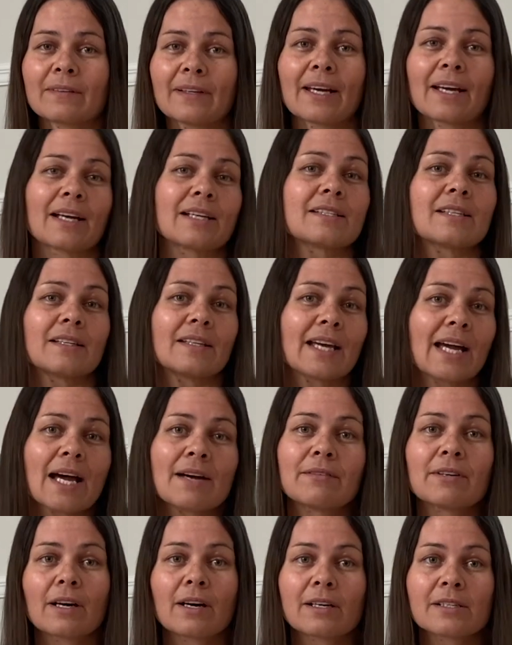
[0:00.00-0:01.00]
like I said, they
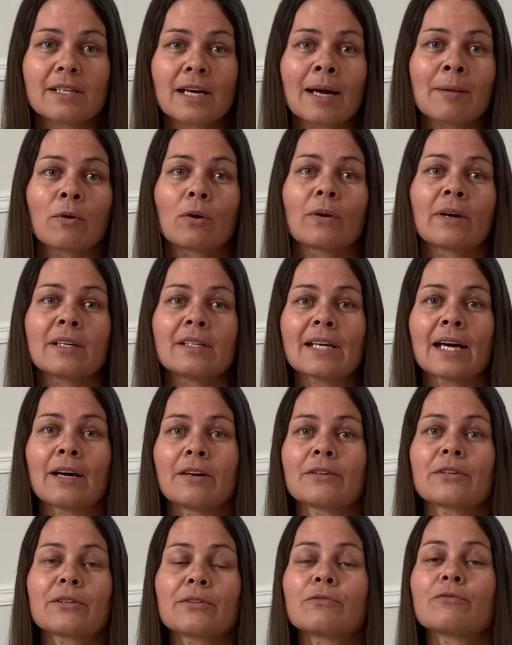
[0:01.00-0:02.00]
have a hard time going
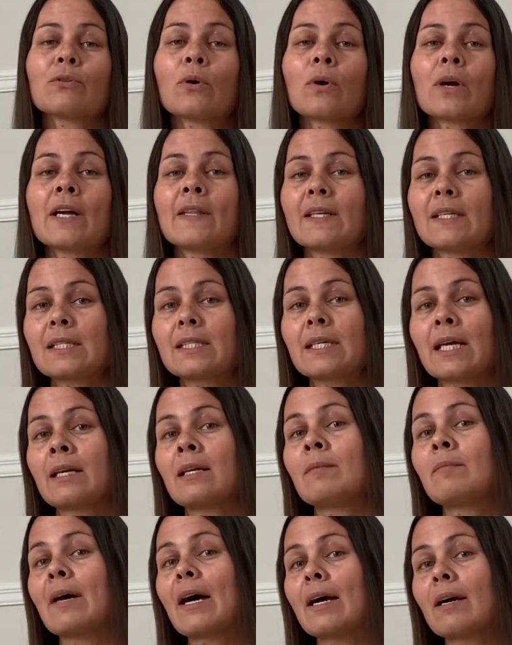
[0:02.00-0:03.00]
down to the floor and then
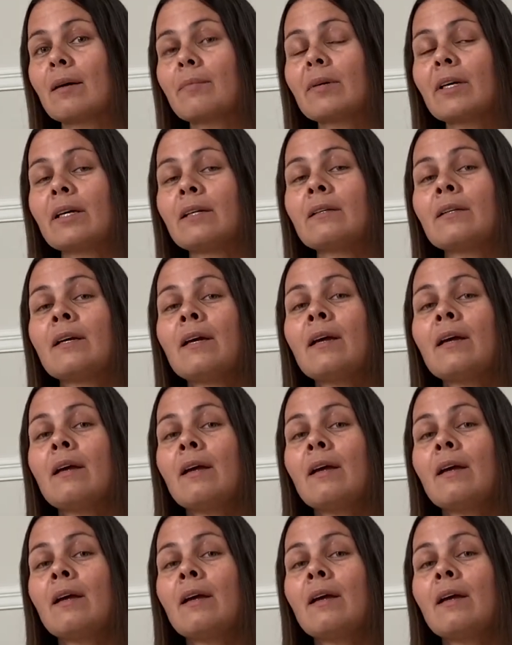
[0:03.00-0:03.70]
standing back up again.